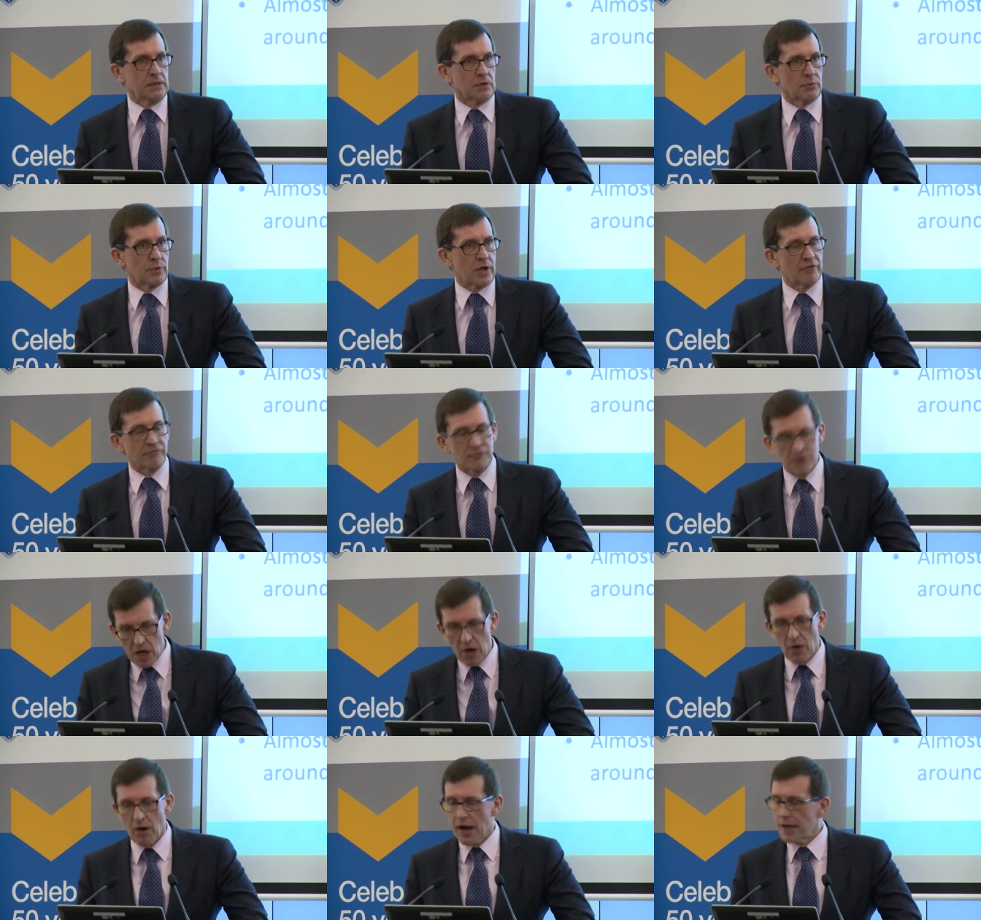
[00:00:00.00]
We have
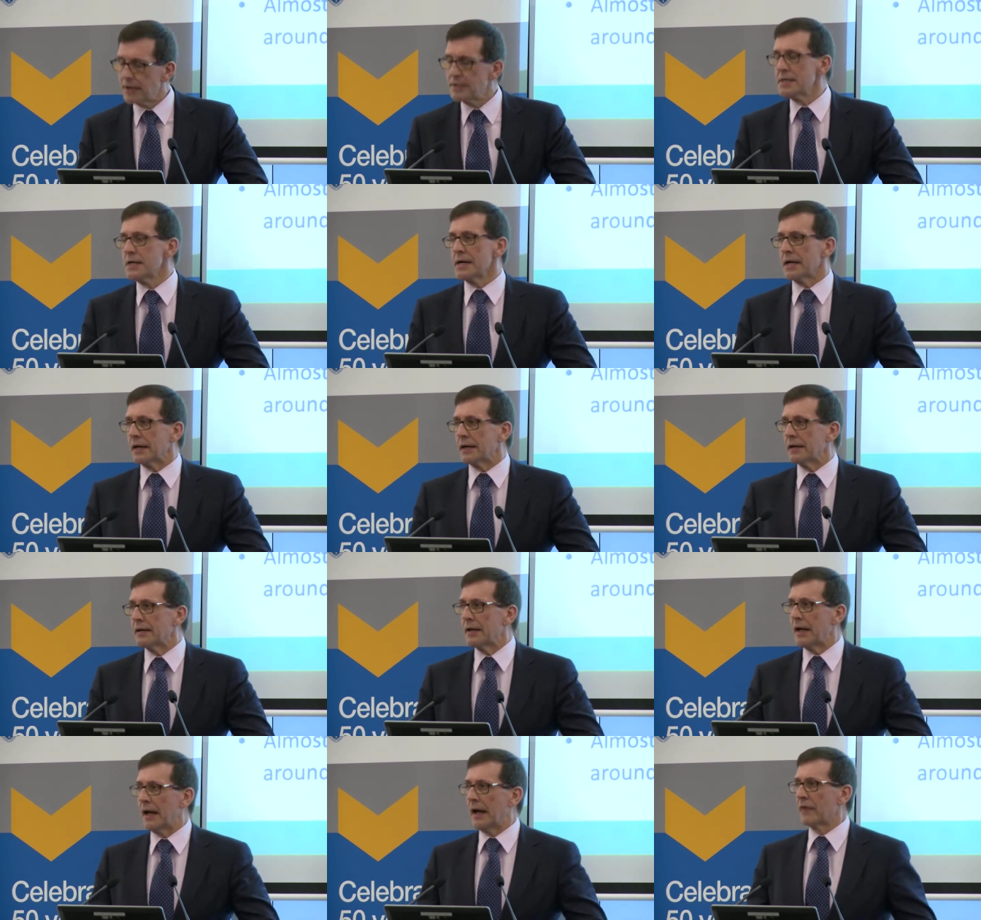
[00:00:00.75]
no idea
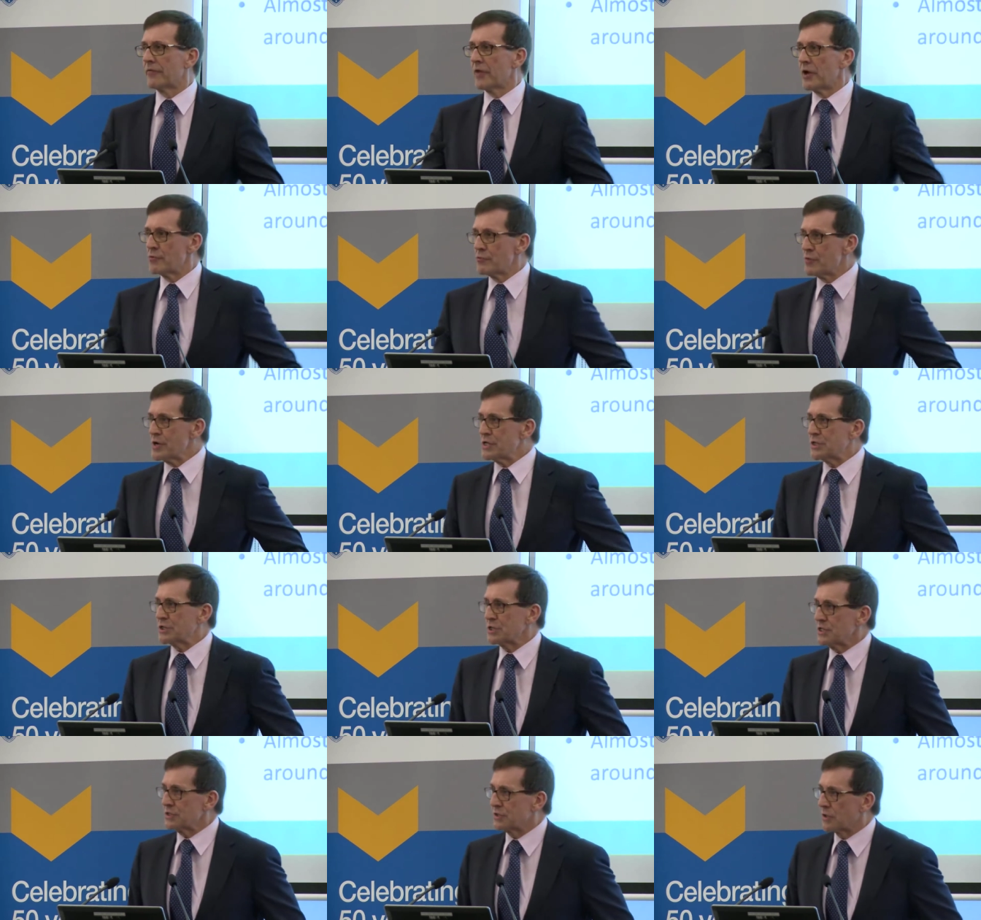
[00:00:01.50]
how they
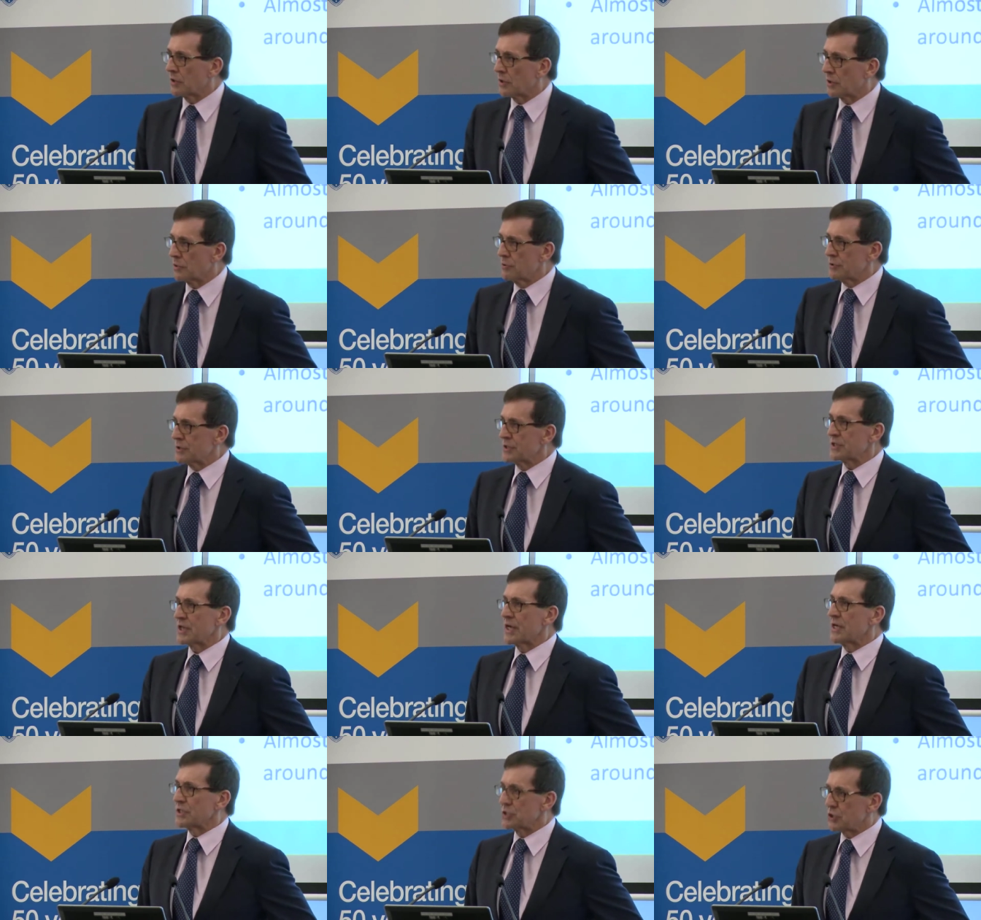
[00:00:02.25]
reached these conclusions.
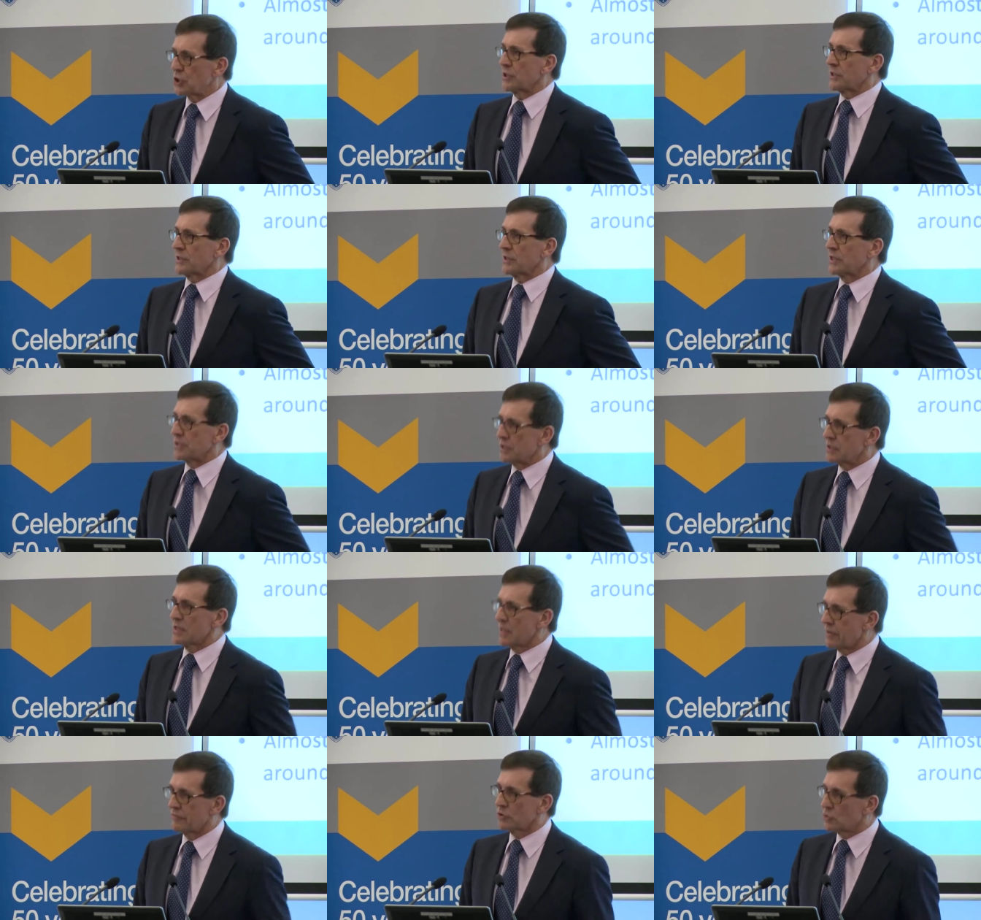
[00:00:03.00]
They certainly
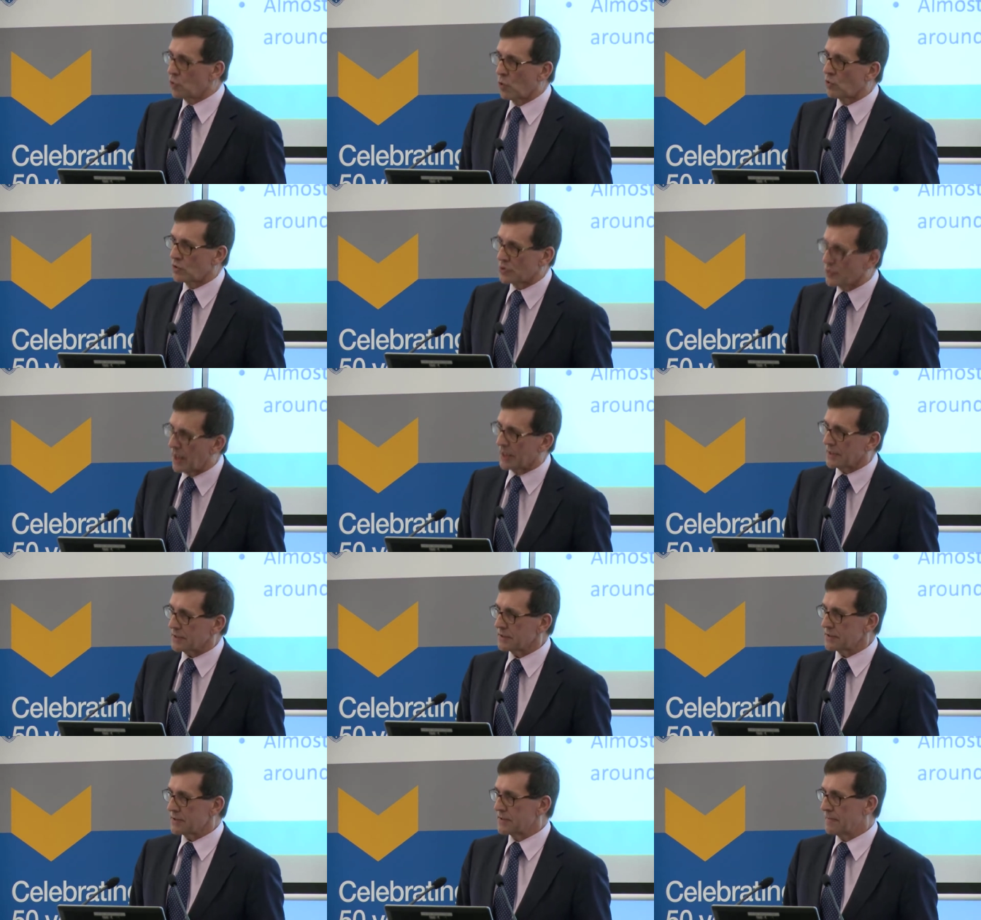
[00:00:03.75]
didn't ever talk to
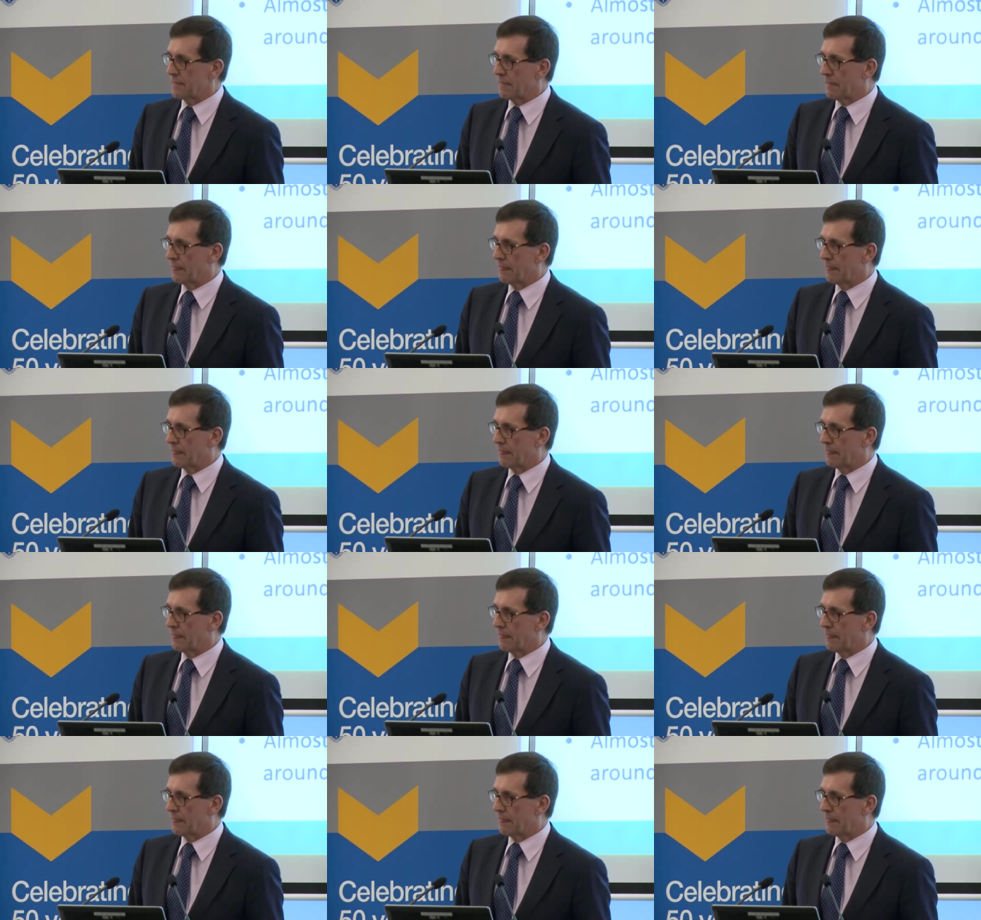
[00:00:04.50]
us.